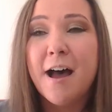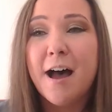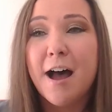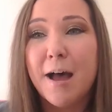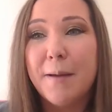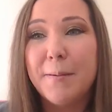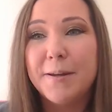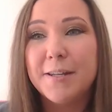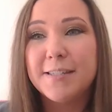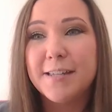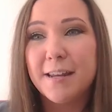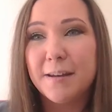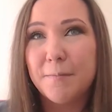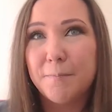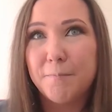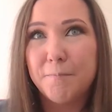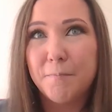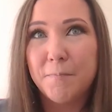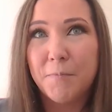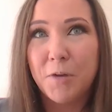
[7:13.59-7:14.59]
Um, it's going to
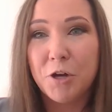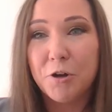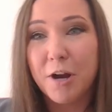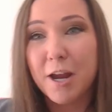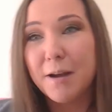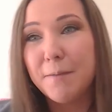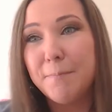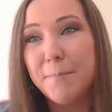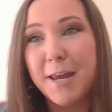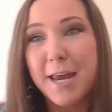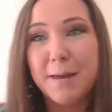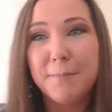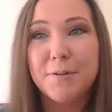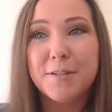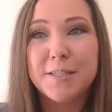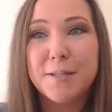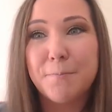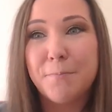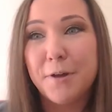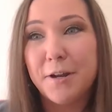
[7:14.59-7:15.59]
you're going to be
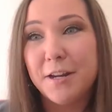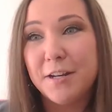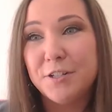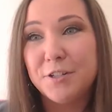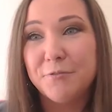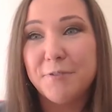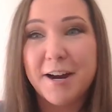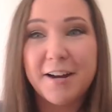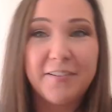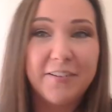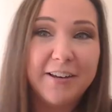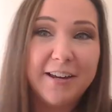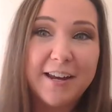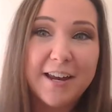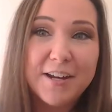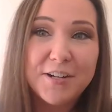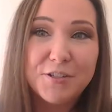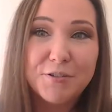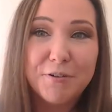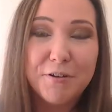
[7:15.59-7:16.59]
able to put it
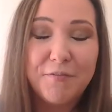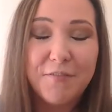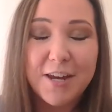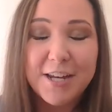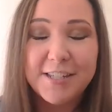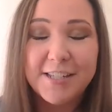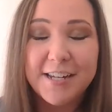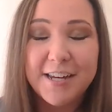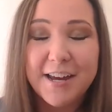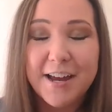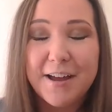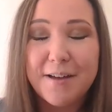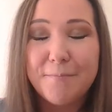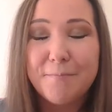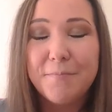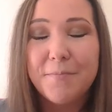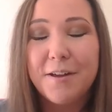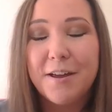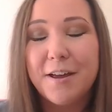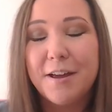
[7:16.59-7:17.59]
directly into a
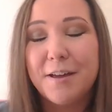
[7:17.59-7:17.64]
VTM.